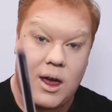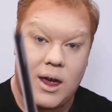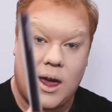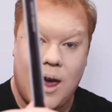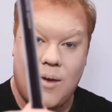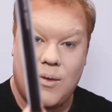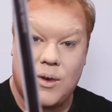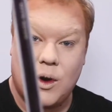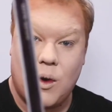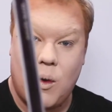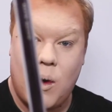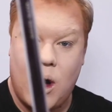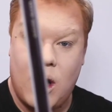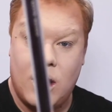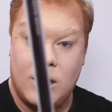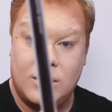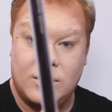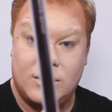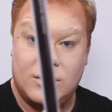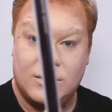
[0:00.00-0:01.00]

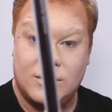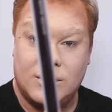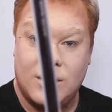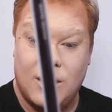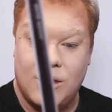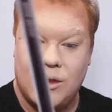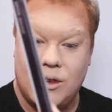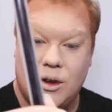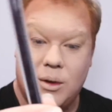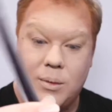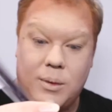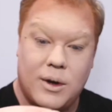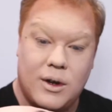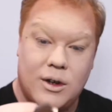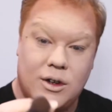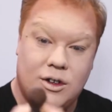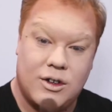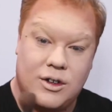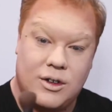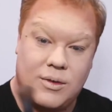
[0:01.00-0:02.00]
Pt1 contour
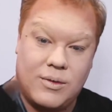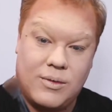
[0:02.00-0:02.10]
brush,